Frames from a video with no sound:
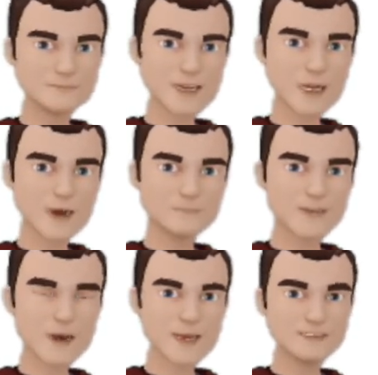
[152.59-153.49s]
The only
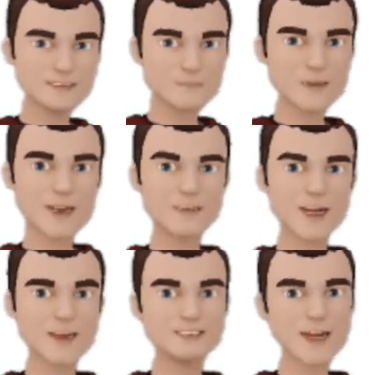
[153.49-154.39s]
real exception
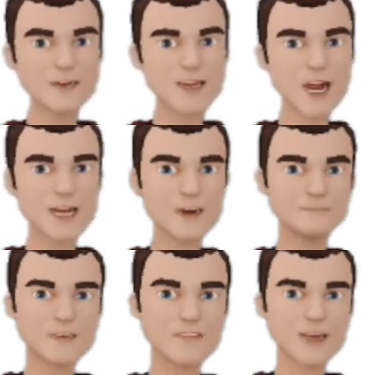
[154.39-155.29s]
is if you have the
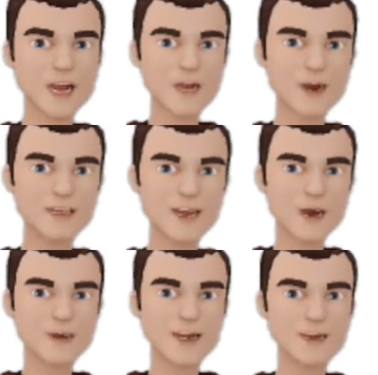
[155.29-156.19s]
word
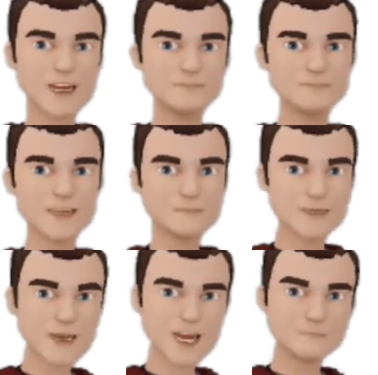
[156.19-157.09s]
although in there, and
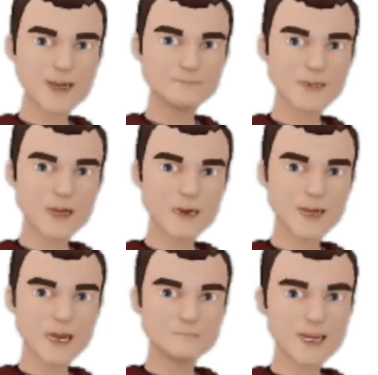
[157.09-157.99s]
then it would be I,
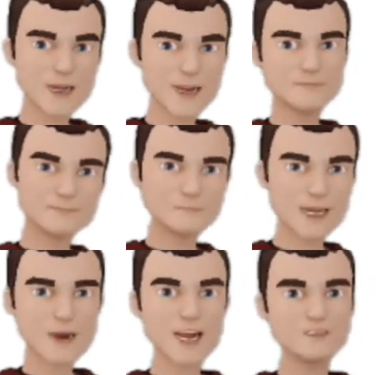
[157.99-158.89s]
D. But
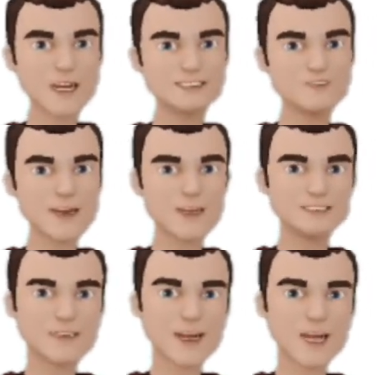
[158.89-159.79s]
otherwise, it would
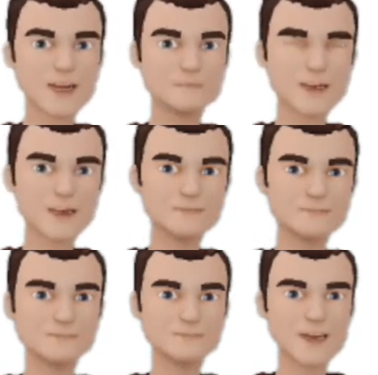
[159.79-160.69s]
just be ID.
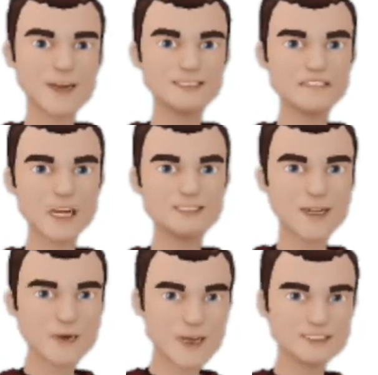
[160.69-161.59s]
In this first
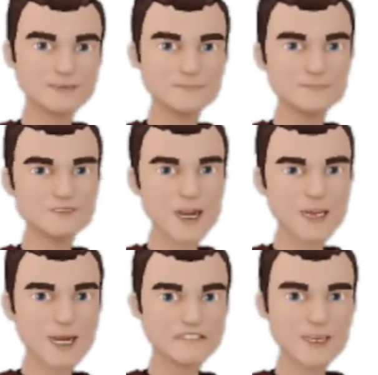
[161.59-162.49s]
sentence, we
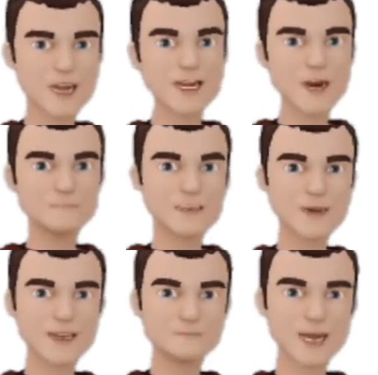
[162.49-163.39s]
have I will
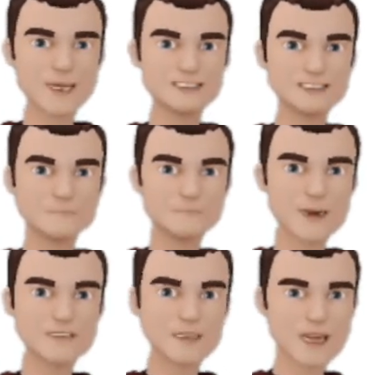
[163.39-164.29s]
paint the house
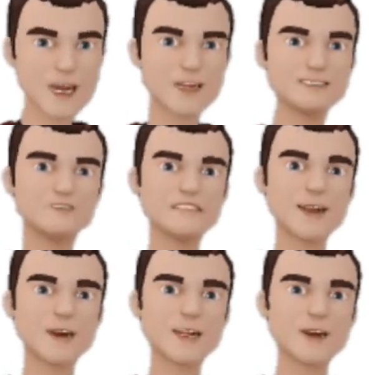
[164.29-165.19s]
whenever I have some
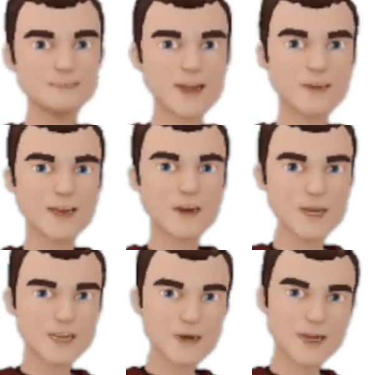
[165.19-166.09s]
free time. So if we
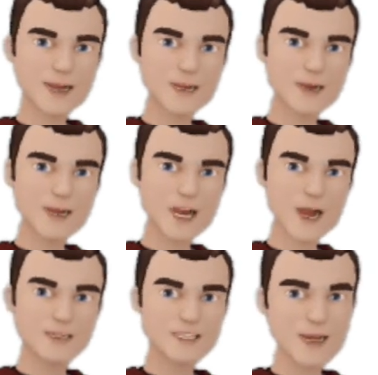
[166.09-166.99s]
look for the dependent
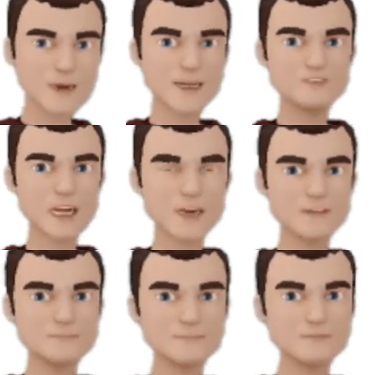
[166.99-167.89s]
clause, we have the word
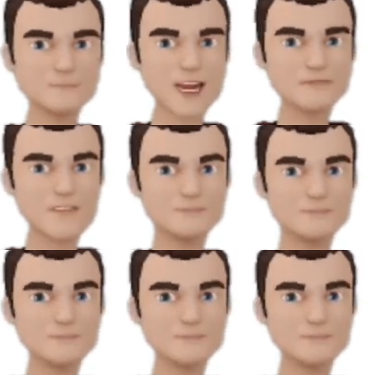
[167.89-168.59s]
whenever.